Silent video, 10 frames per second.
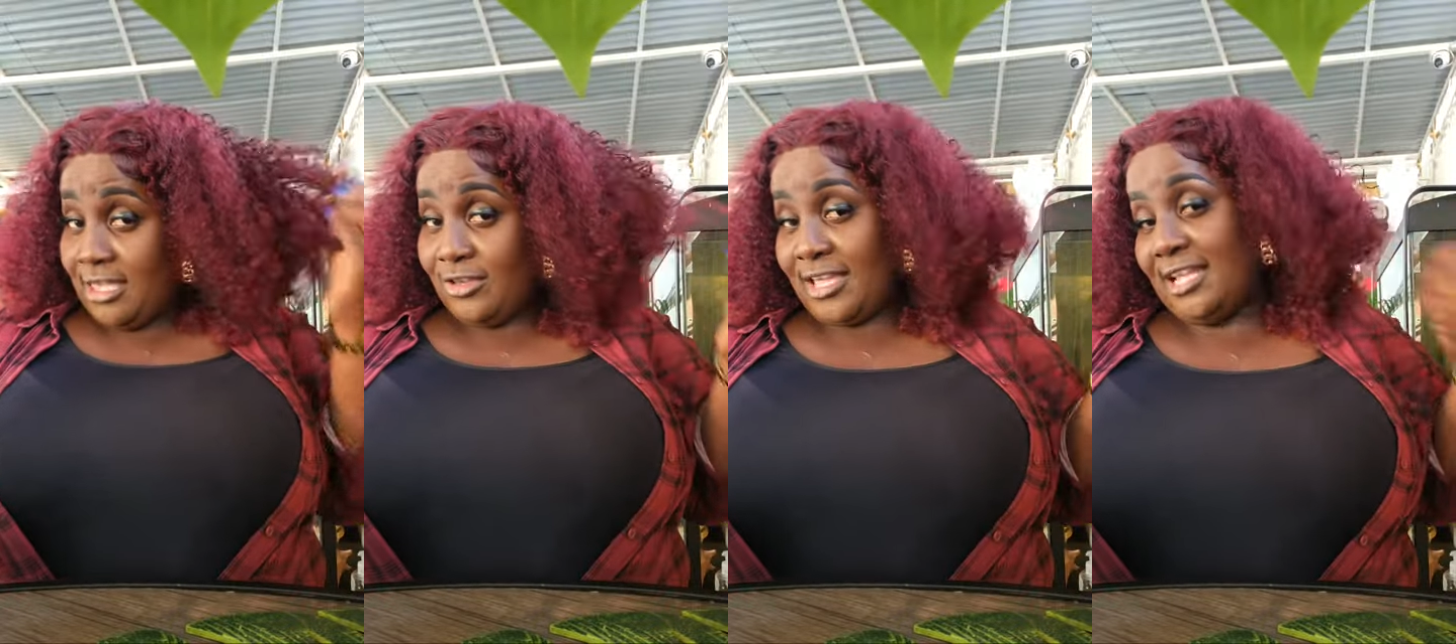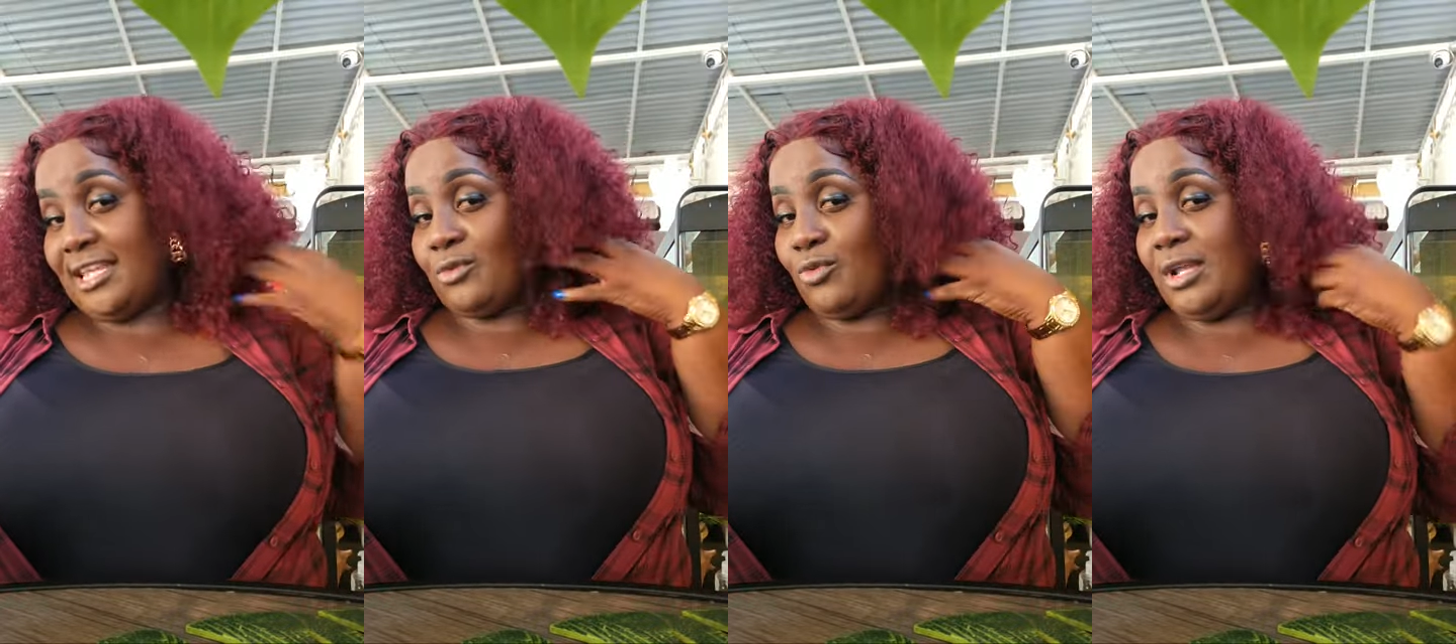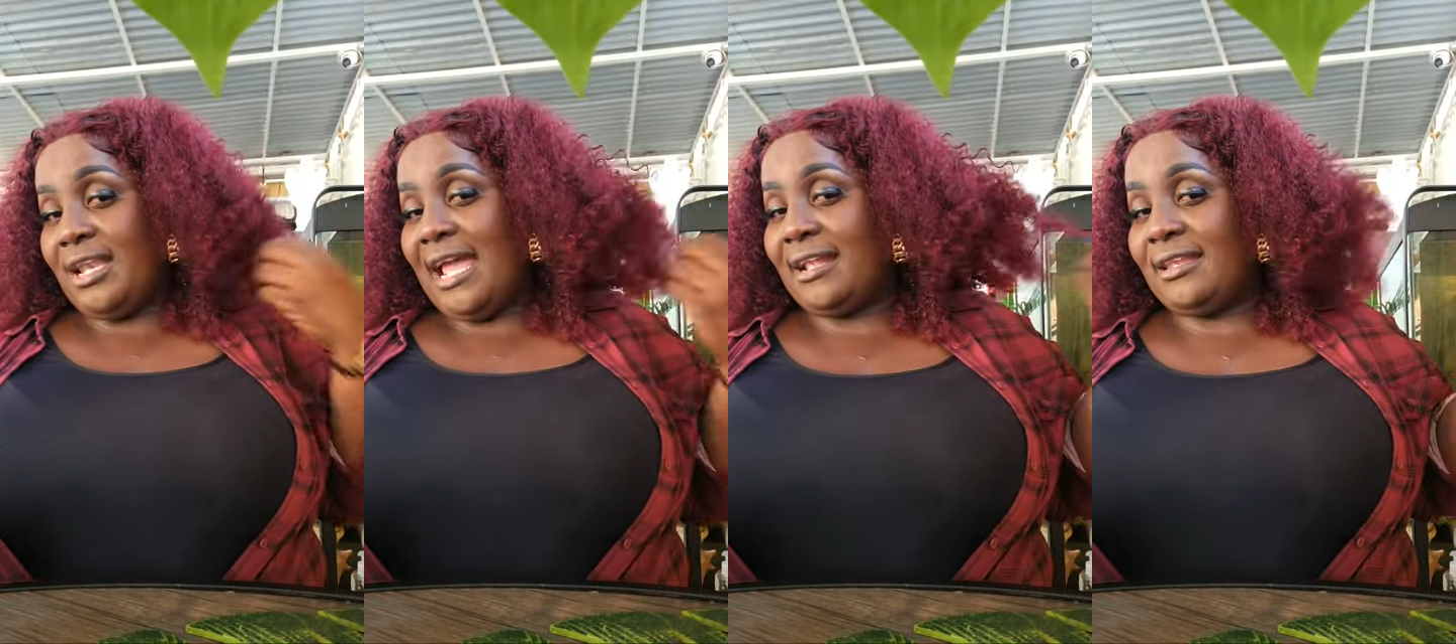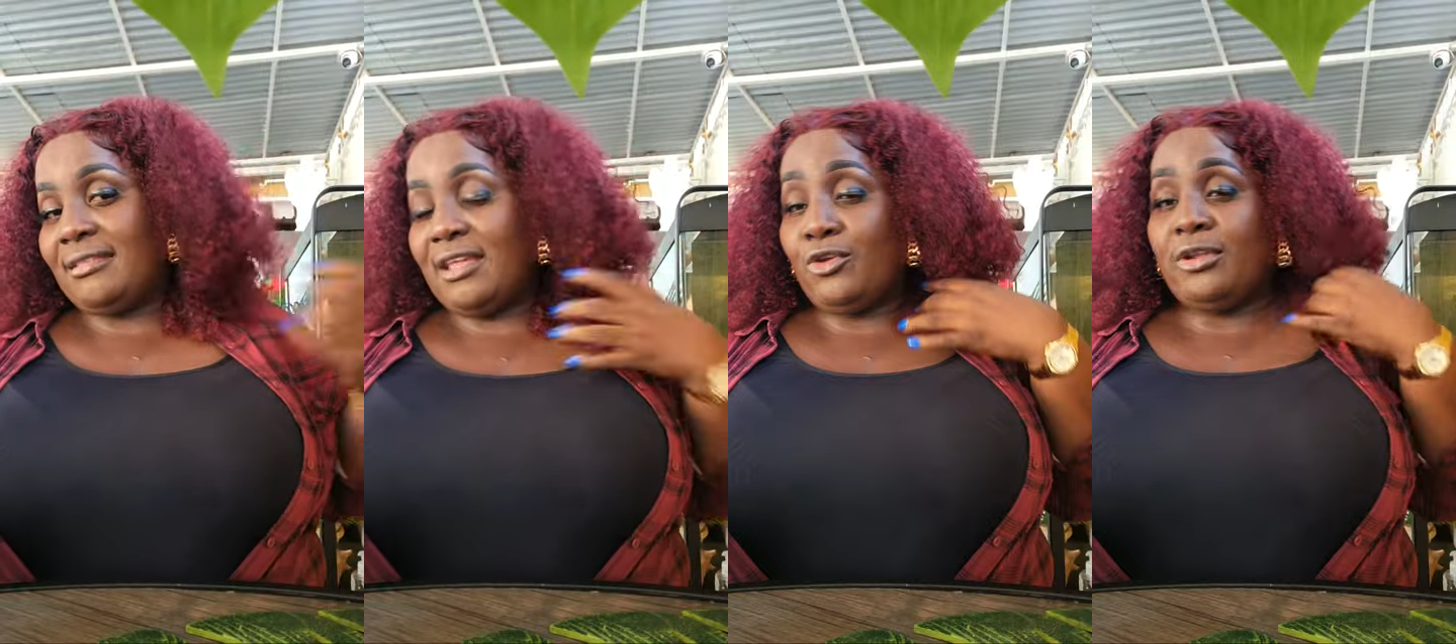You can get one like
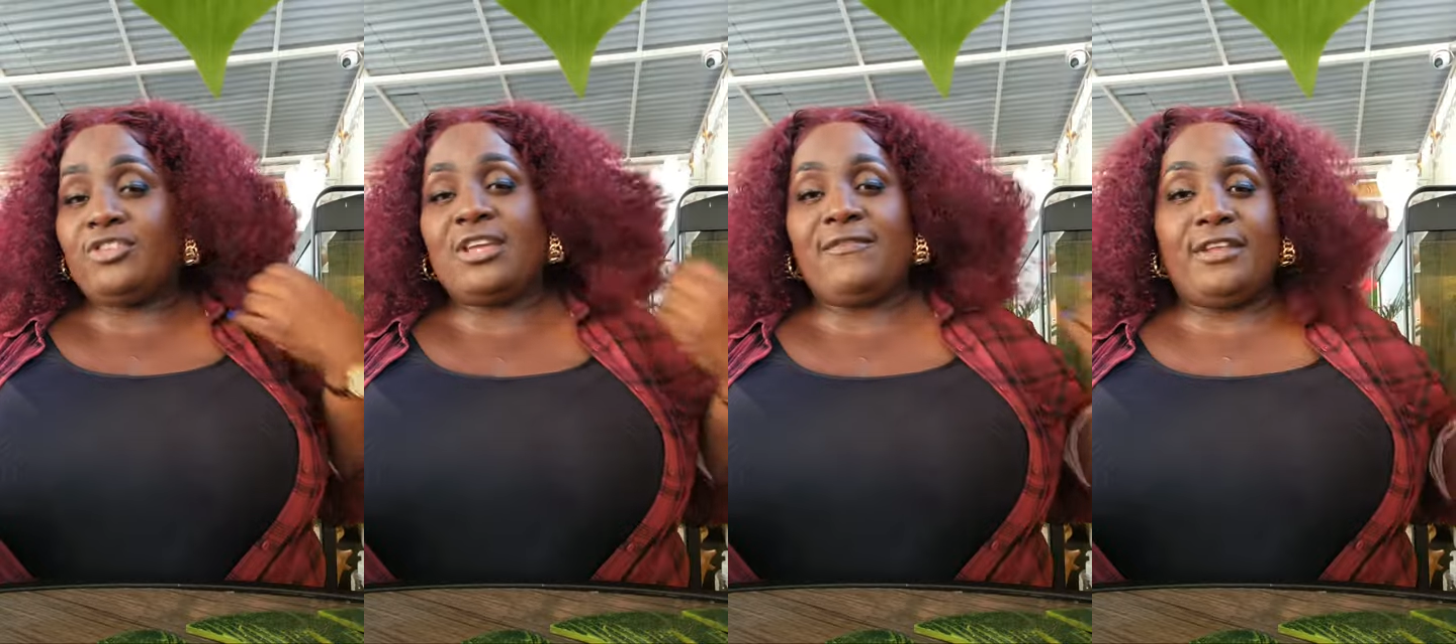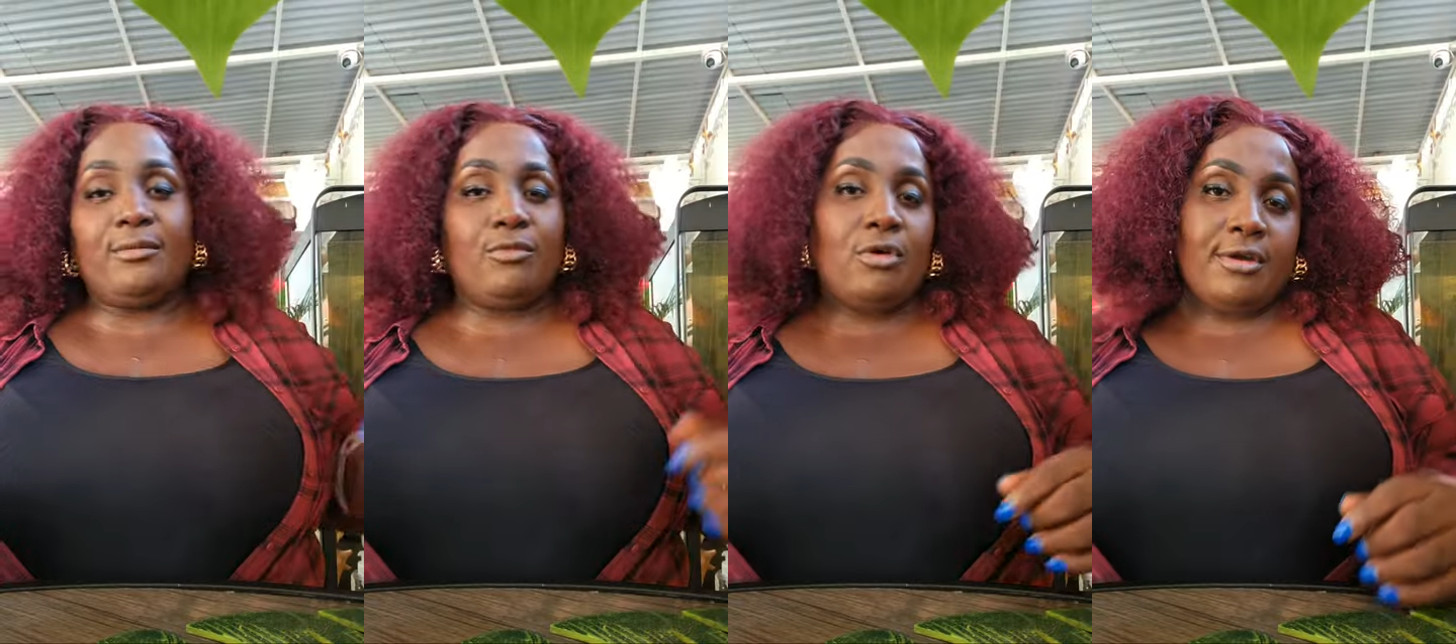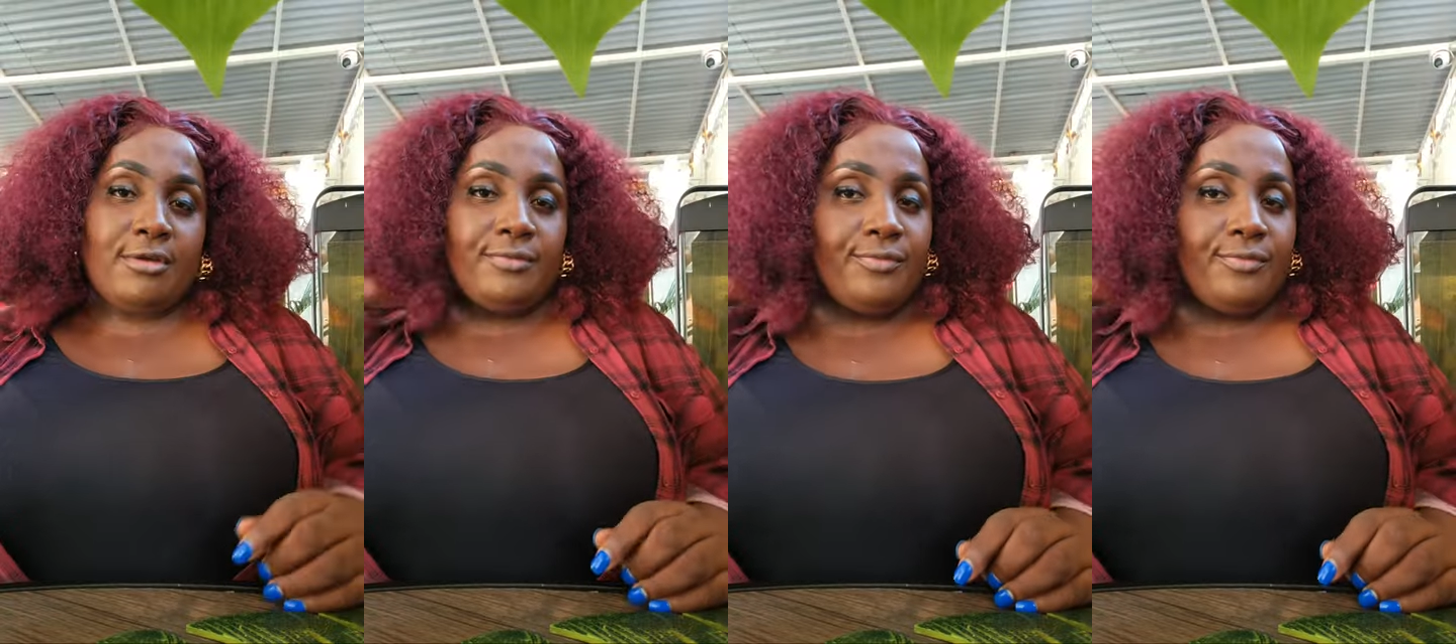this. I don't know if you have any more.